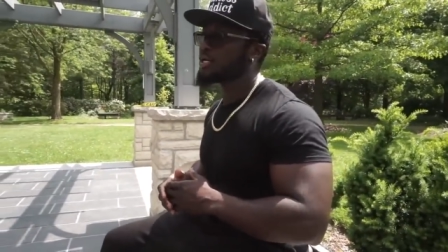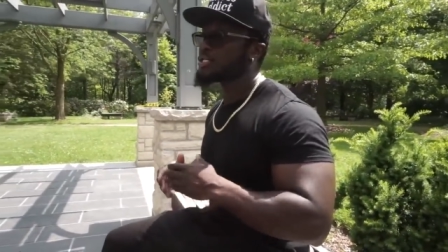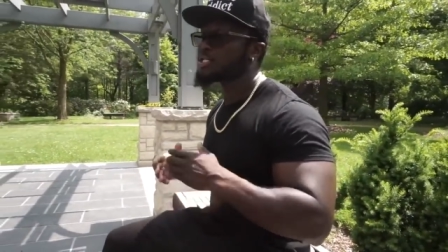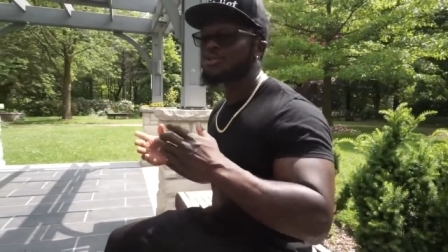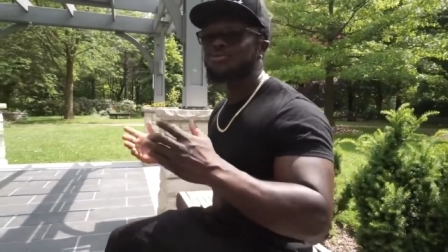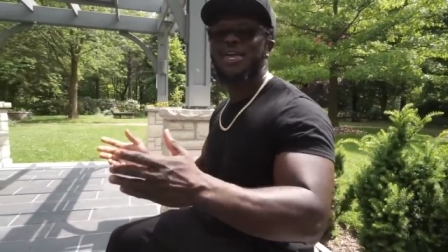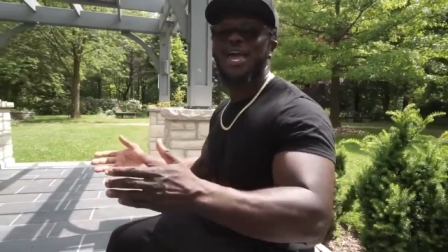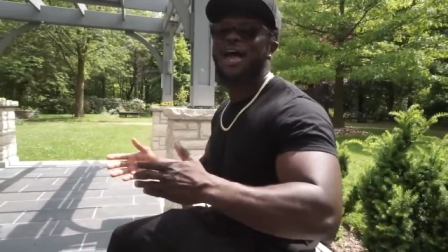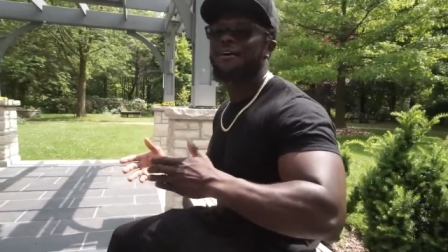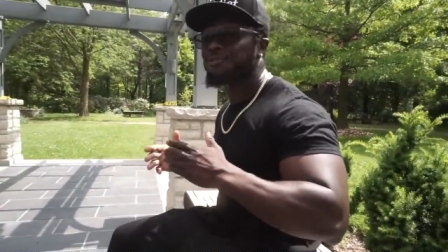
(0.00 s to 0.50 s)

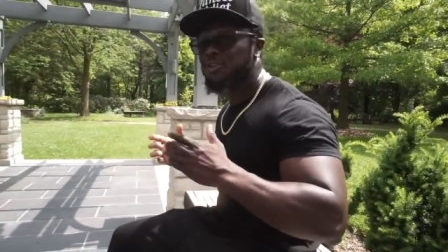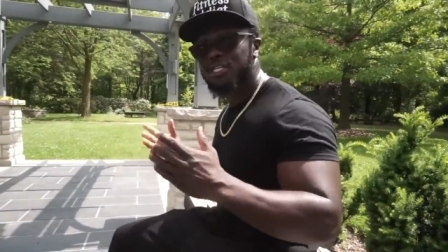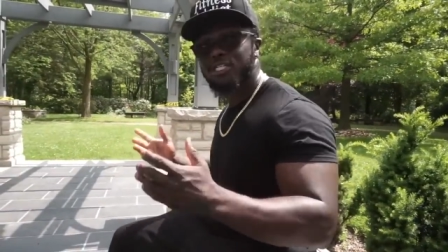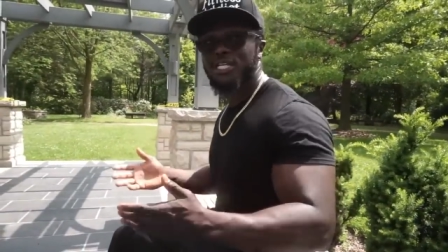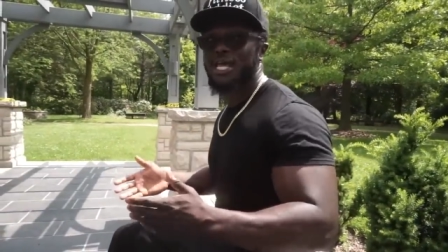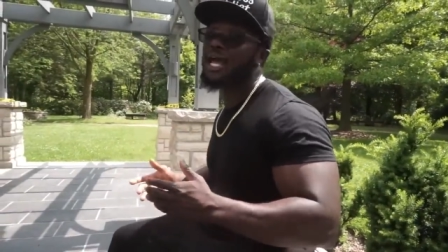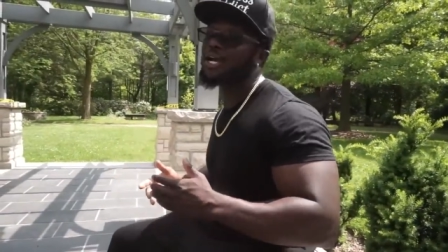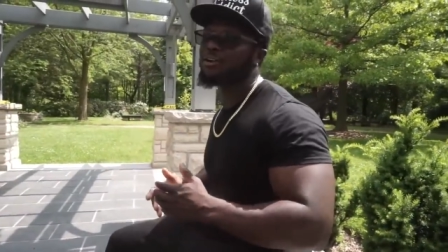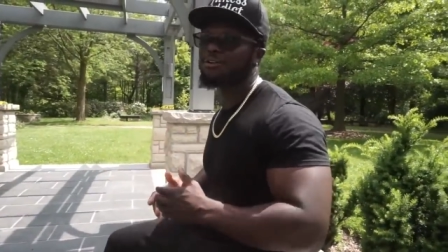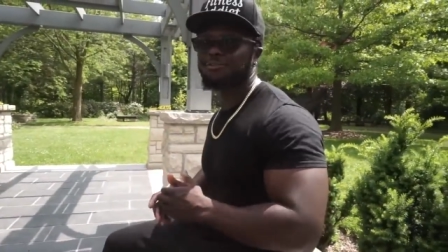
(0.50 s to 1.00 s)
So you have to
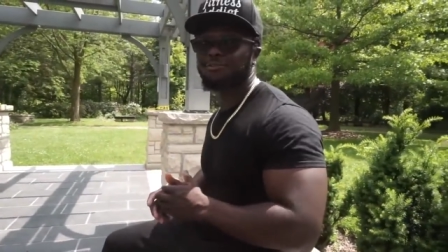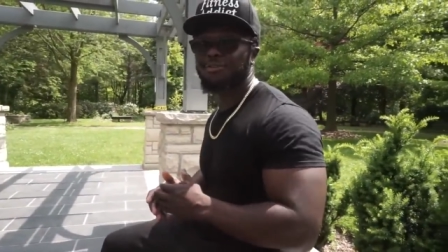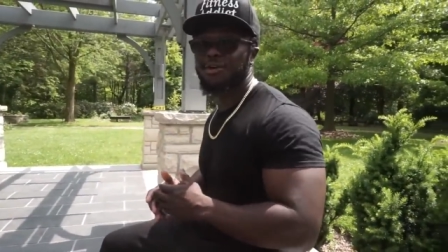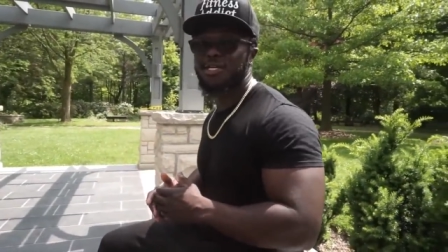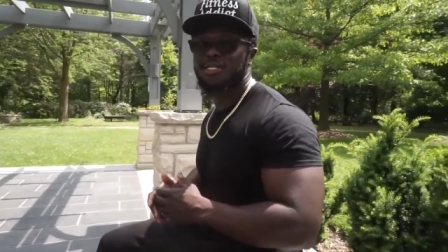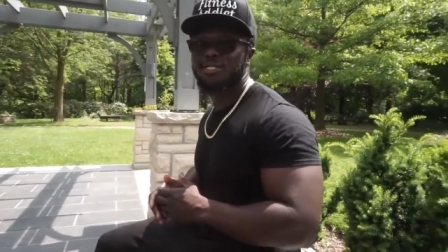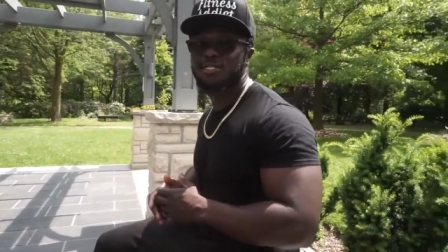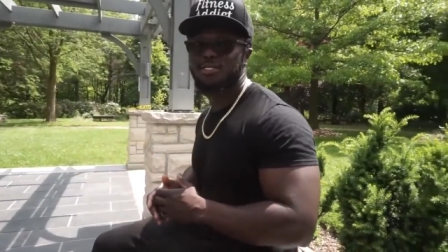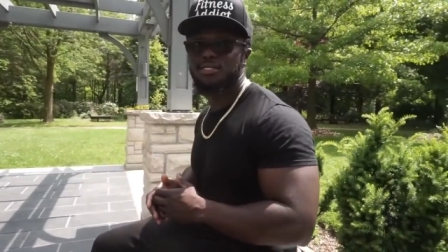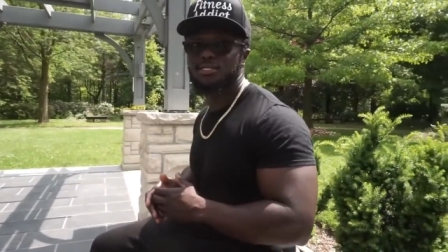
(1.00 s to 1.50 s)

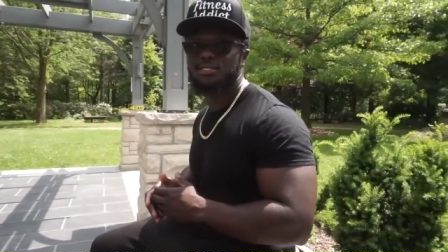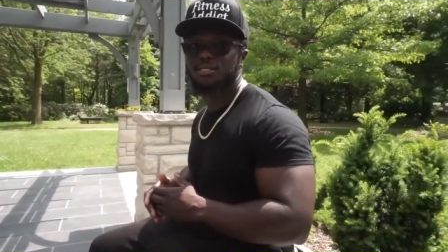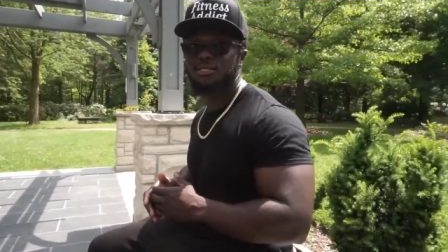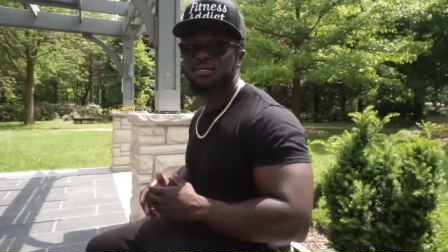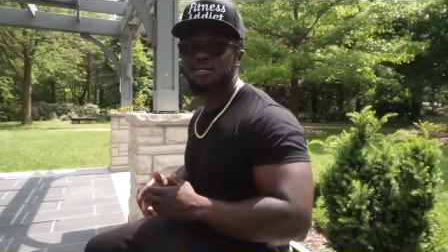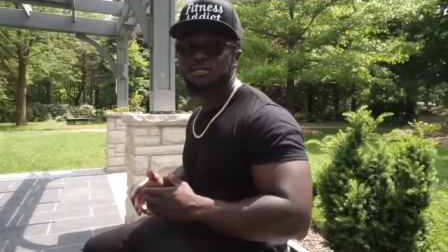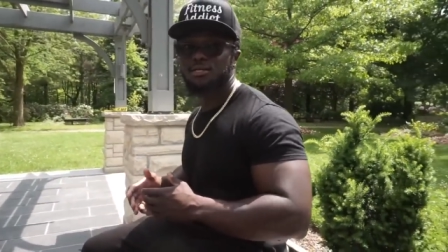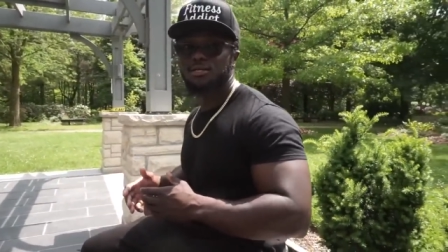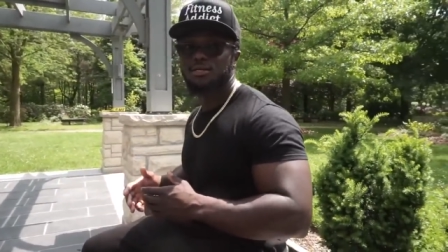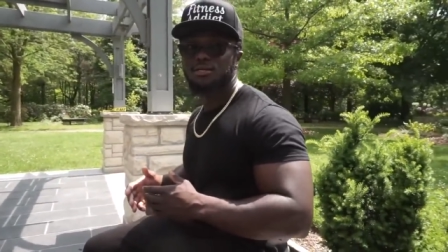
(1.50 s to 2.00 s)
sacrifice
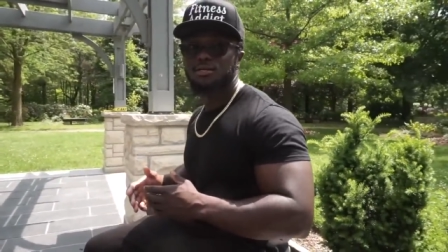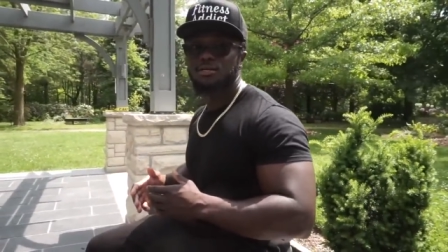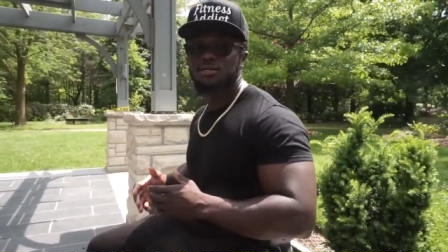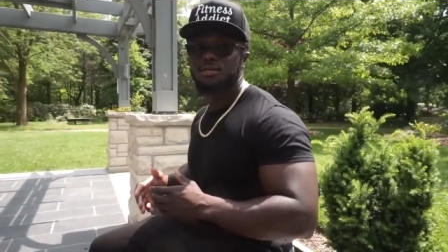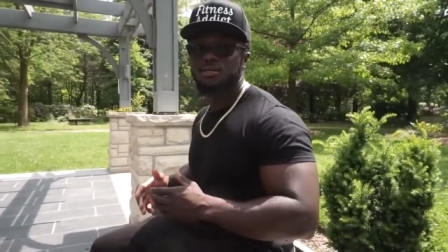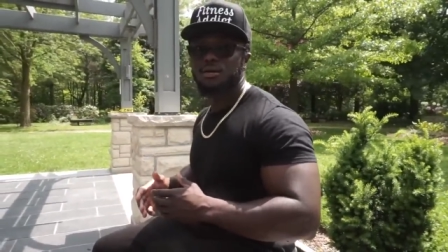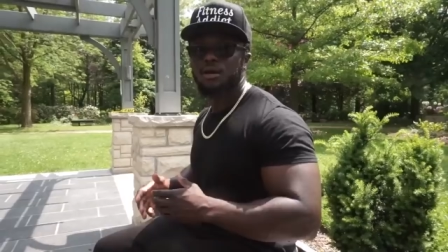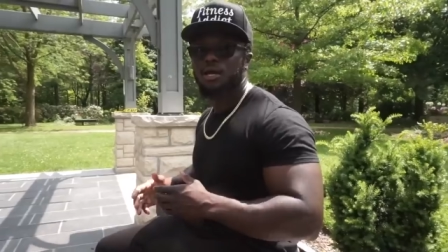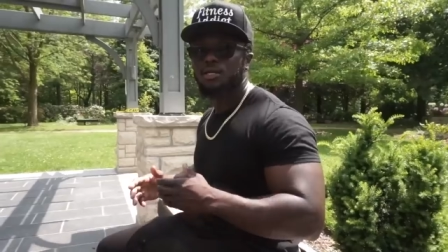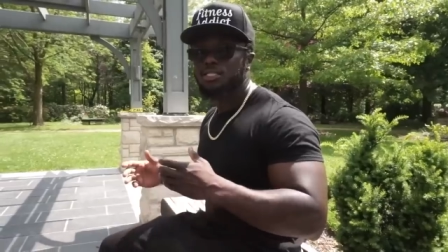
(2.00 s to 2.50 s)

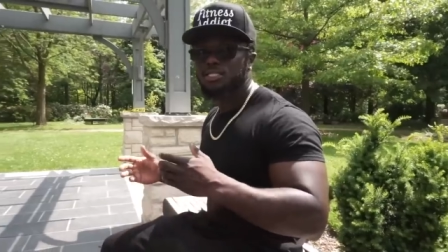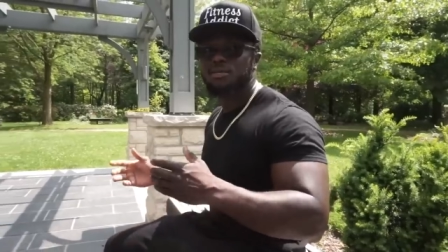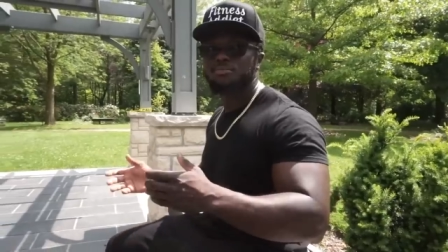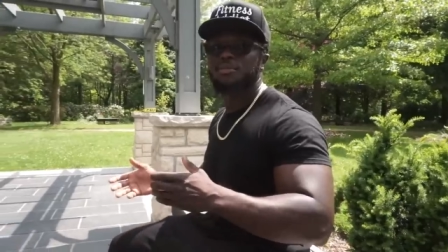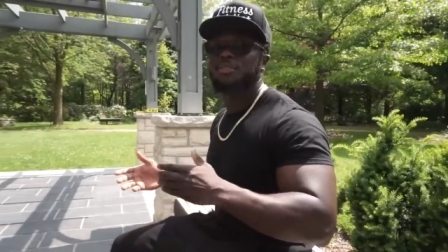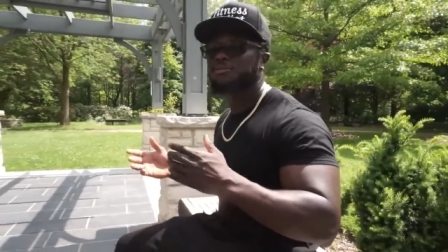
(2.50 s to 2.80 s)
on some